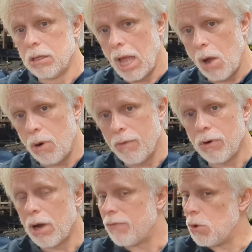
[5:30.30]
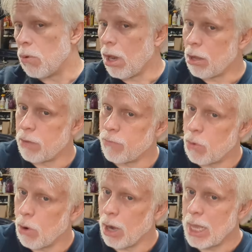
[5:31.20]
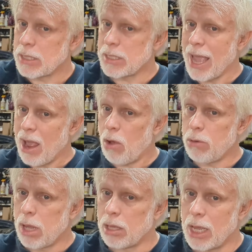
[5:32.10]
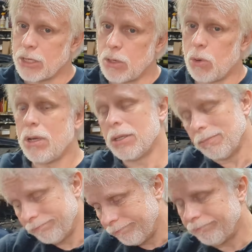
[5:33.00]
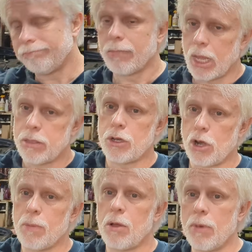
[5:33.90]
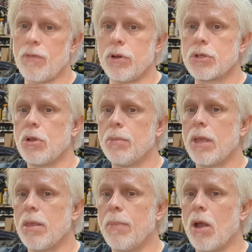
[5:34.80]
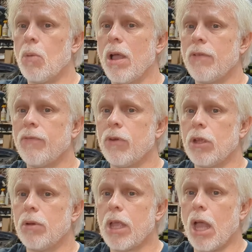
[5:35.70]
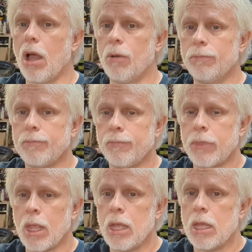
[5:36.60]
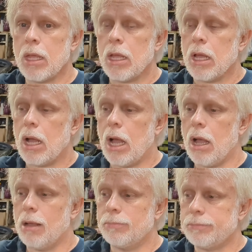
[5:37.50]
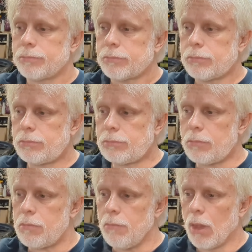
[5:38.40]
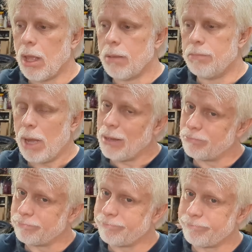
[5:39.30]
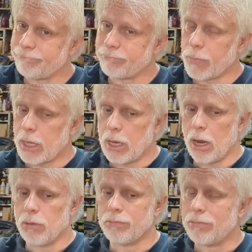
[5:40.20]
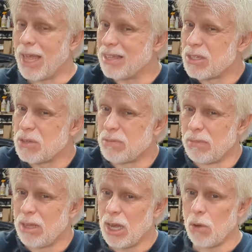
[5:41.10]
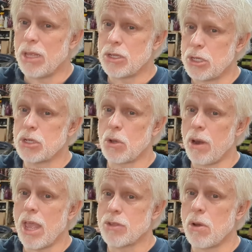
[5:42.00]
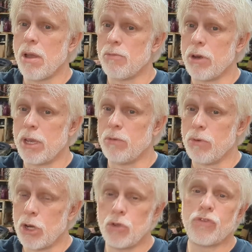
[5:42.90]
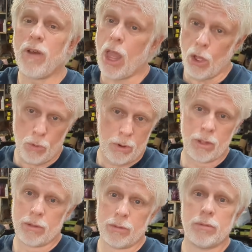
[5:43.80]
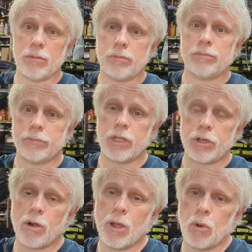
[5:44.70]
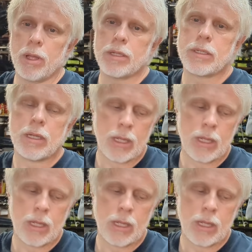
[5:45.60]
However, if you were looking for less sound, less noise, the turbo muffler is going to be the better way for you to go. But that's it's just gonna reduce flow. The turbo is